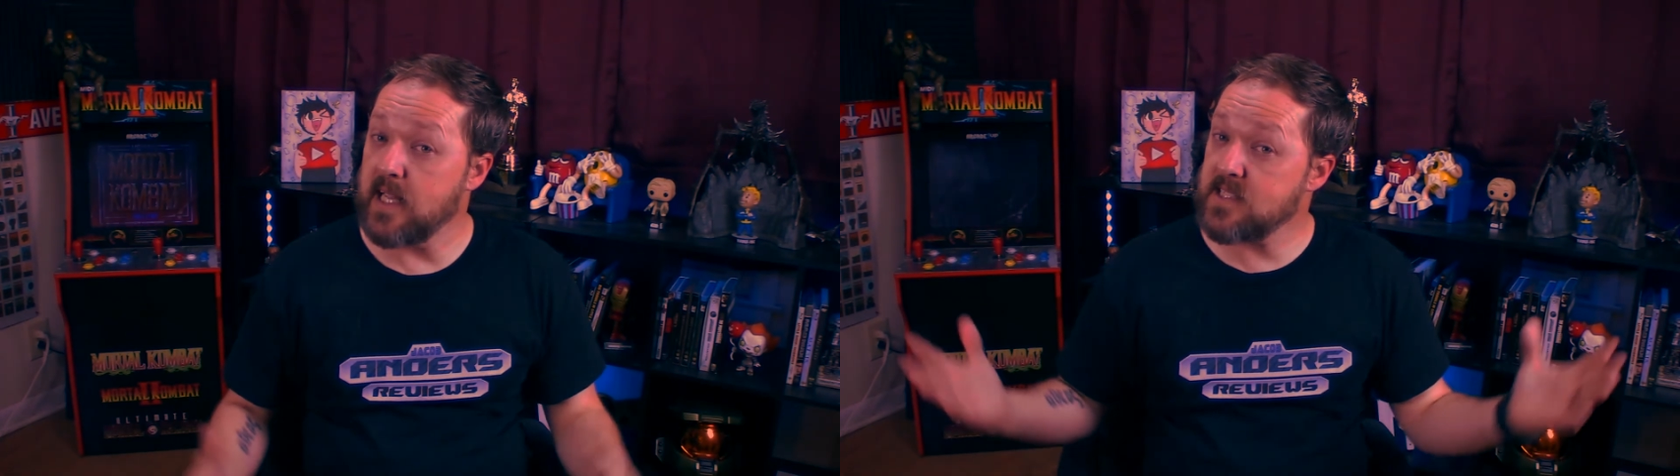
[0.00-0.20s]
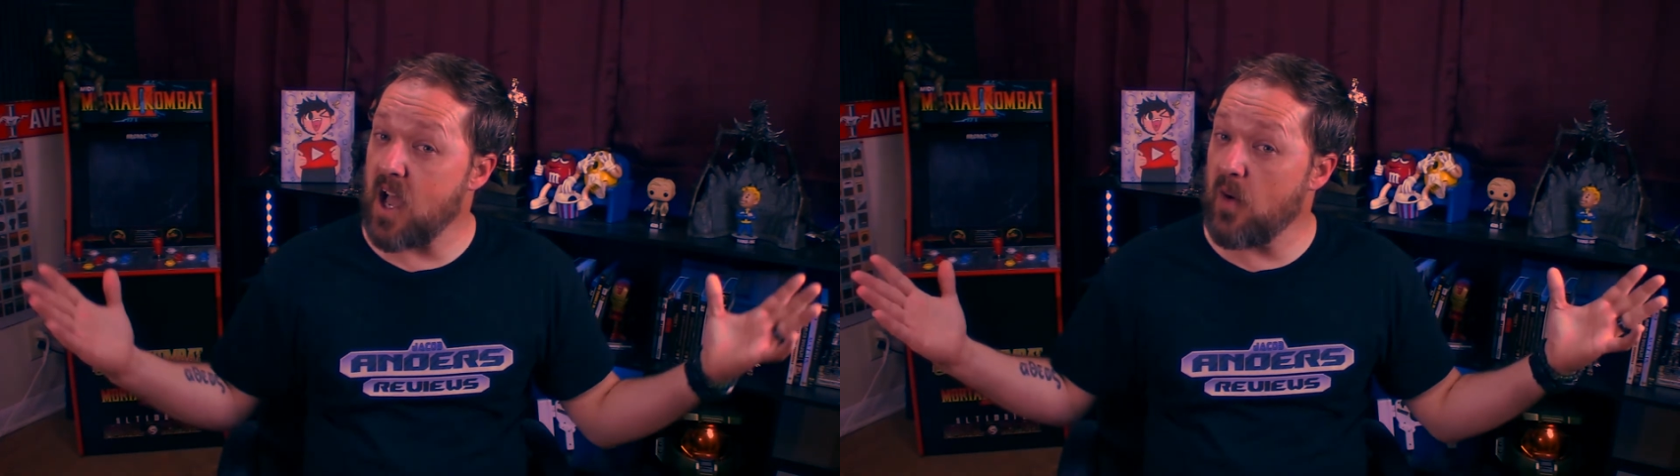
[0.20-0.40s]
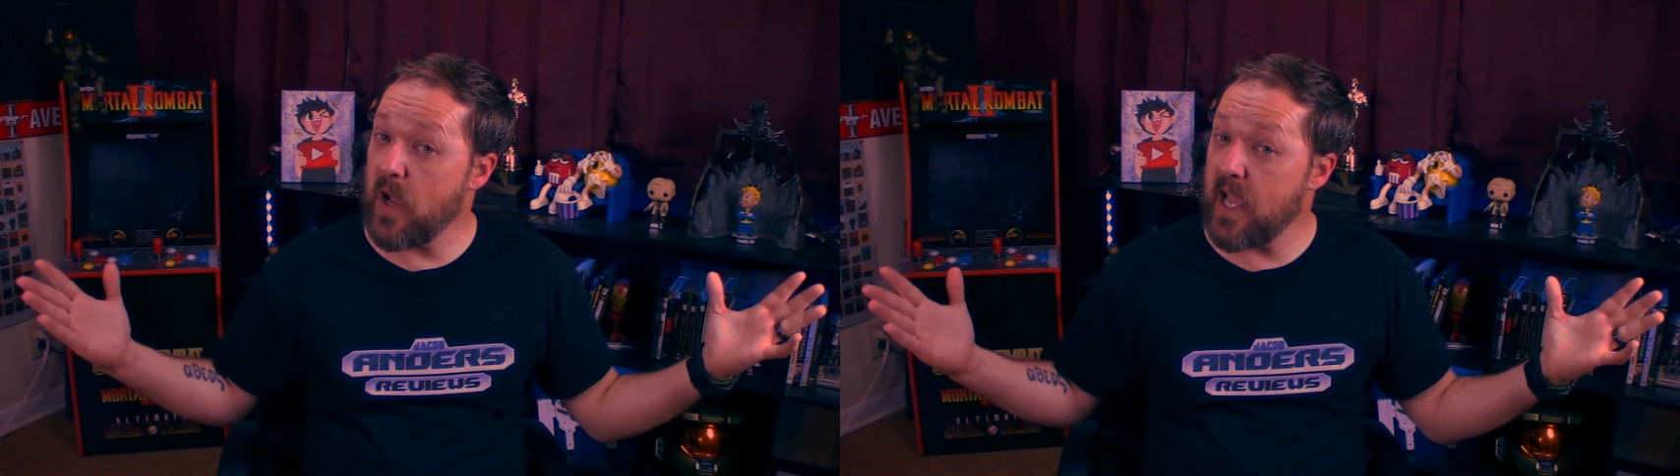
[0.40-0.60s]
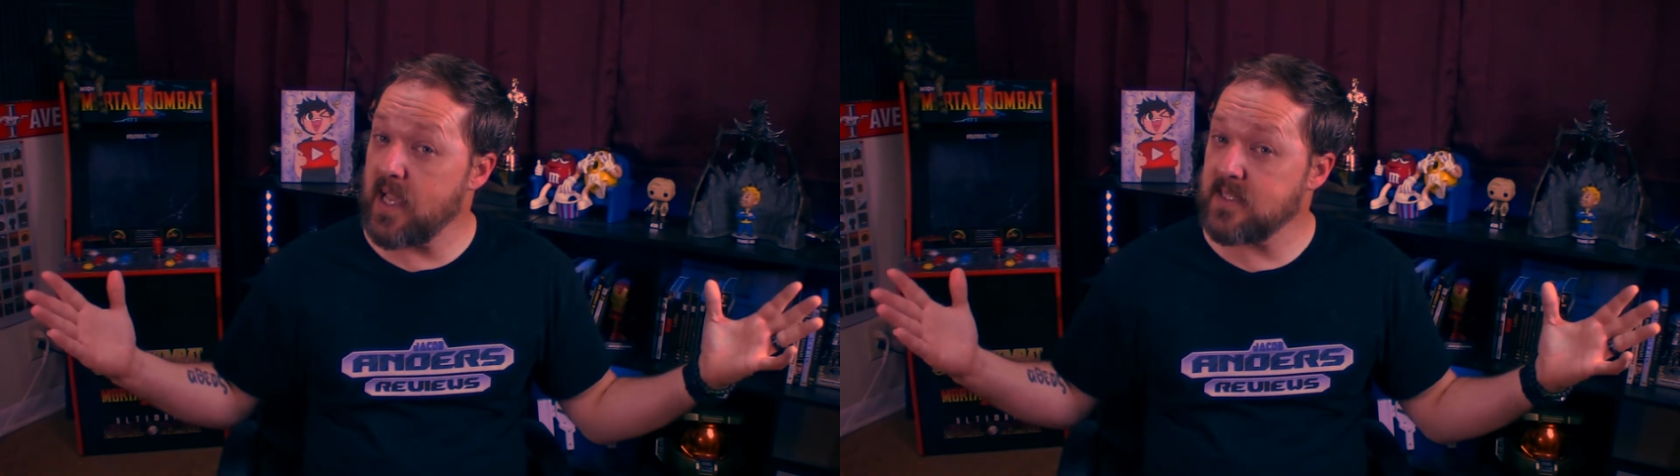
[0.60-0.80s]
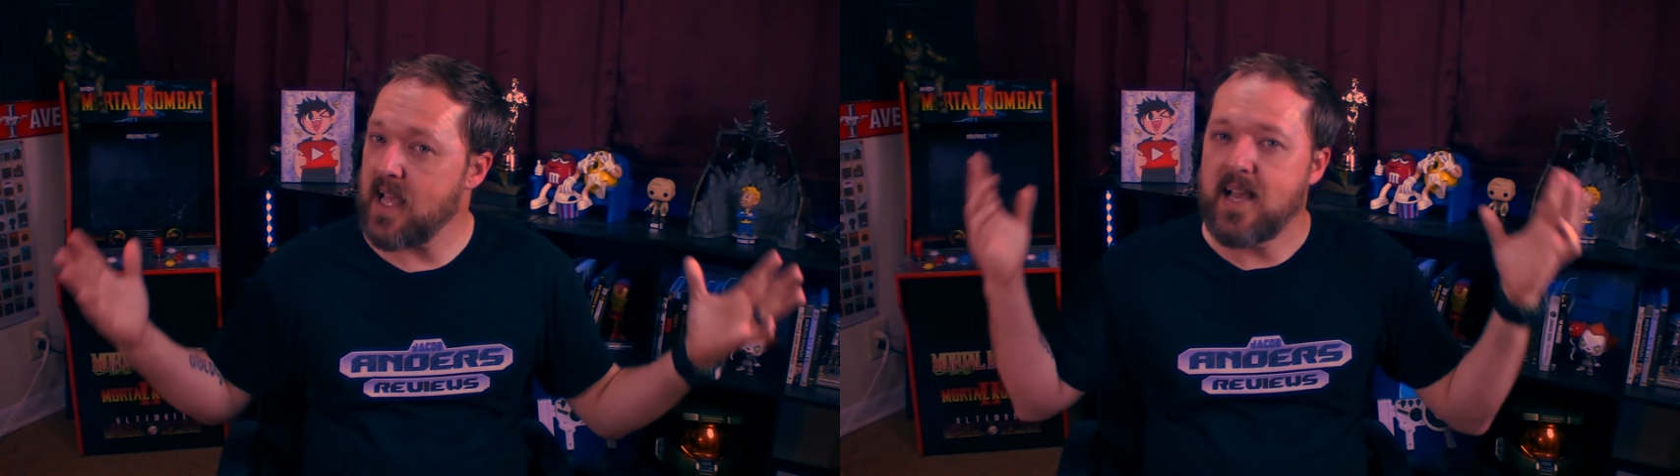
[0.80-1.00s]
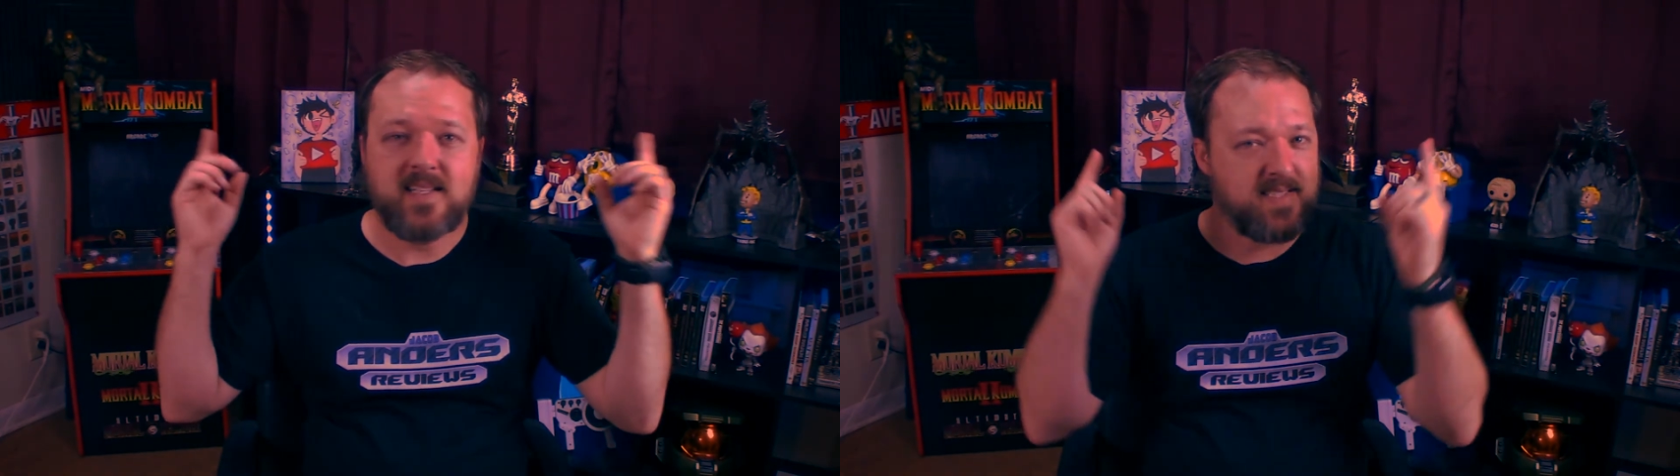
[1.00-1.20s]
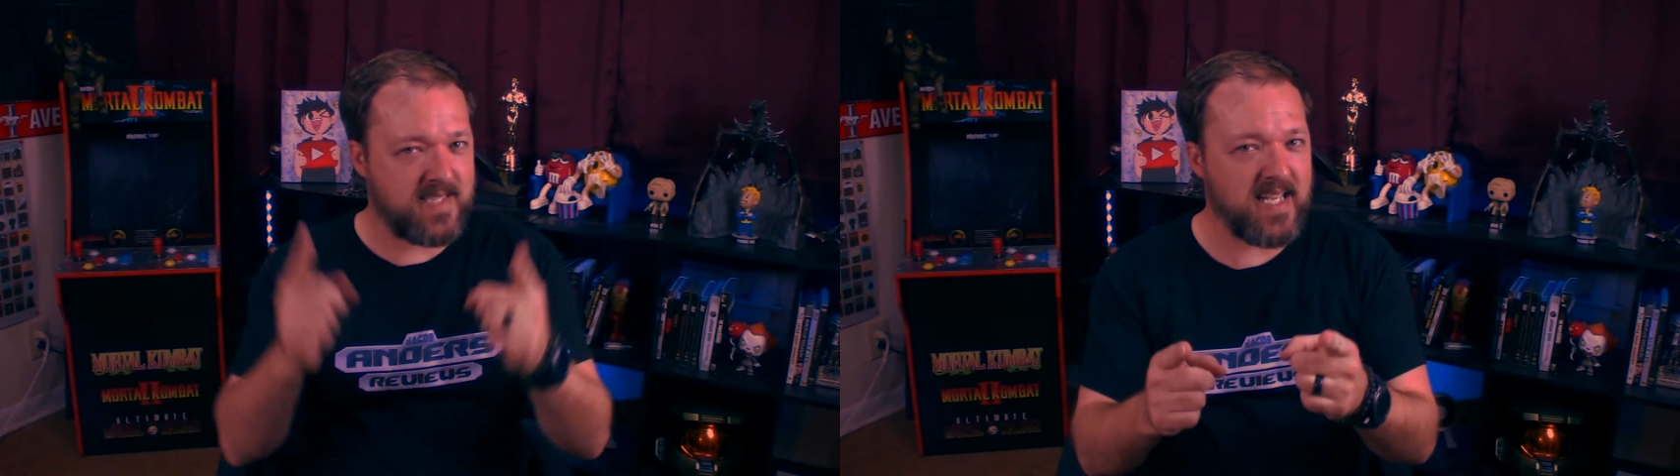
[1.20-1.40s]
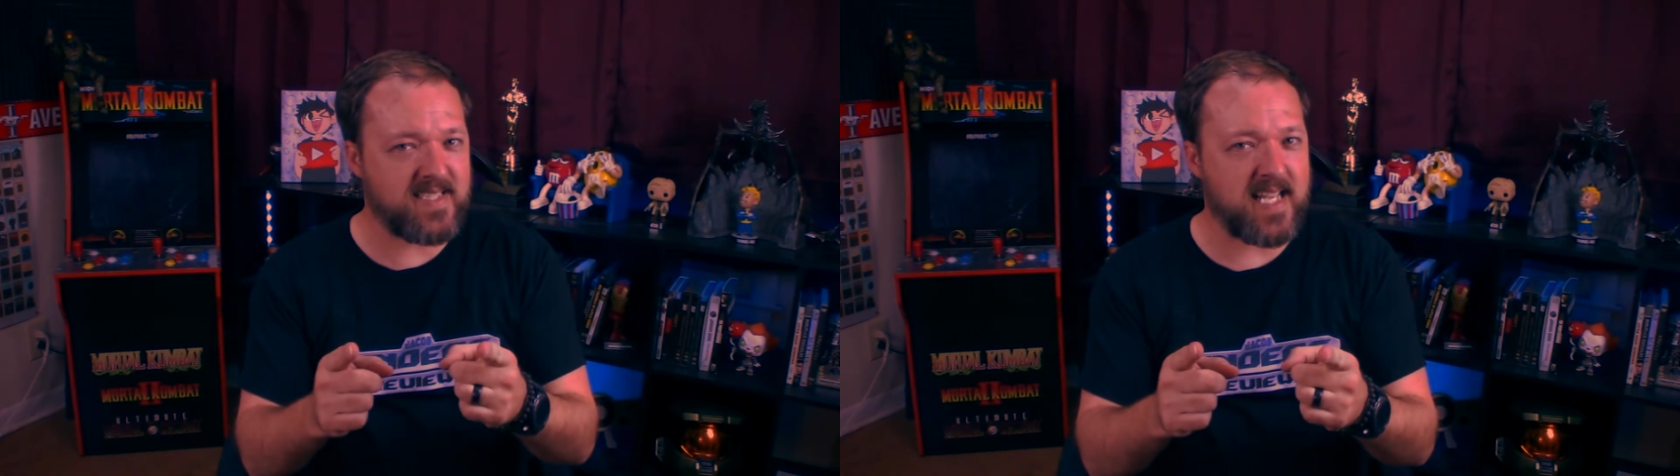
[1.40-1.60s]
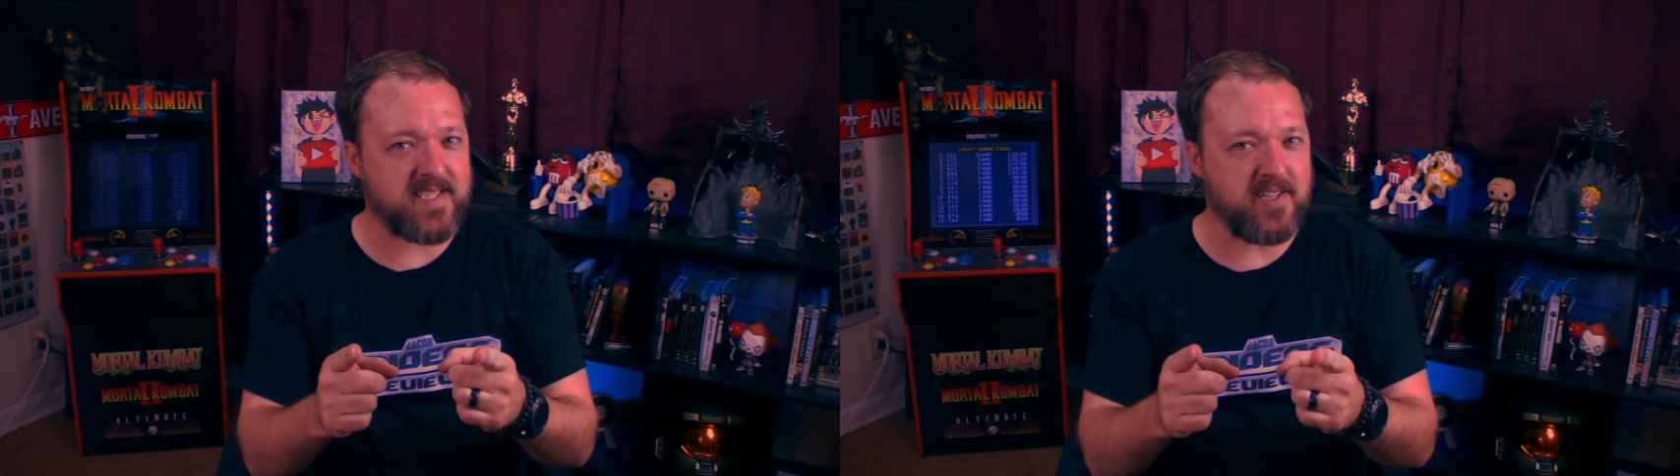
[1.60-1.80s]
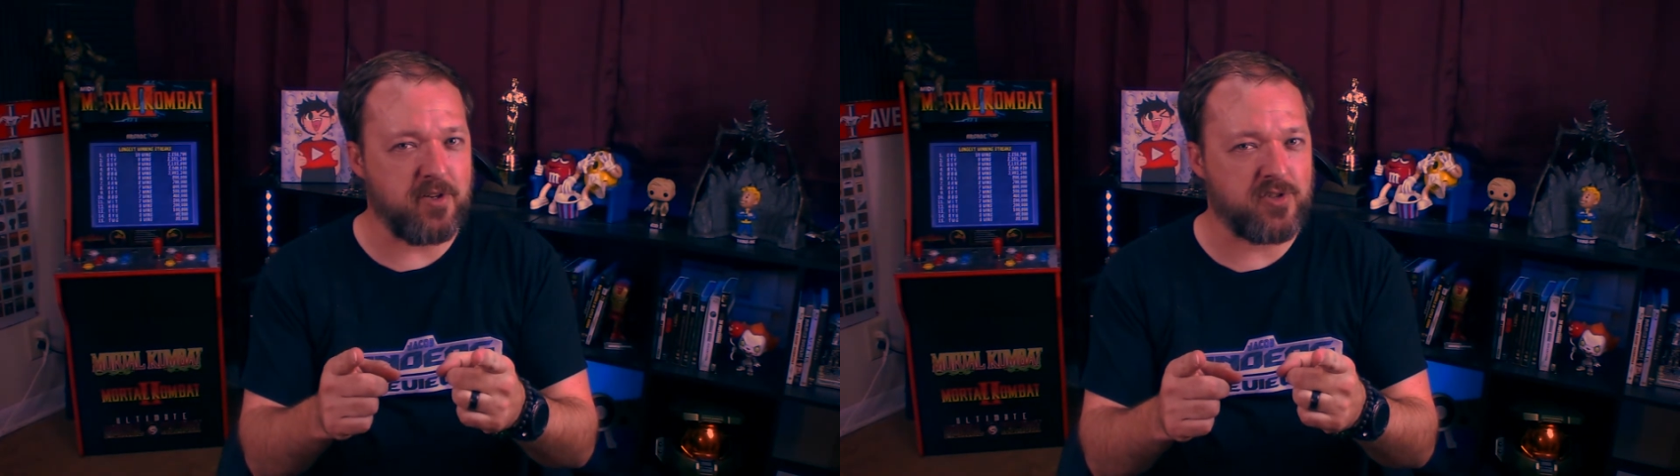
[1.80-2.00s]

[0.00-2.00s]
And as always, stay sexy, New